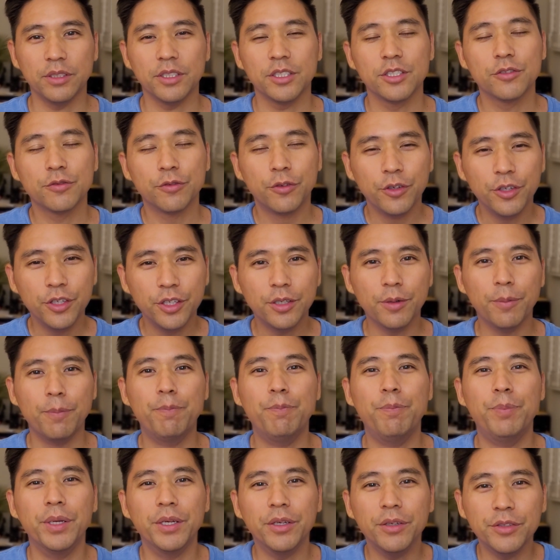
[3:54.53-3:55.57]
It's for you to
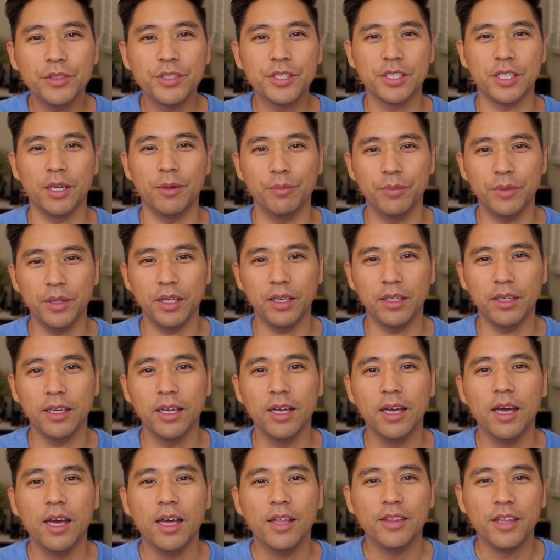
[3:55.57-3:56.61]
build something
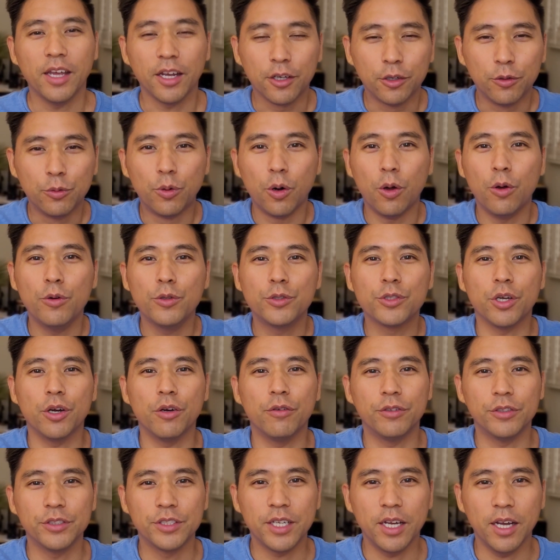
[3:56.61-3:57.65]
that grows
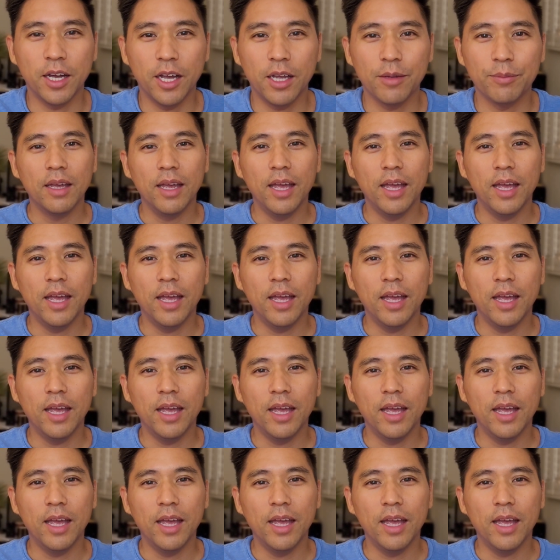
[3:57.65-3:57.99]
over time.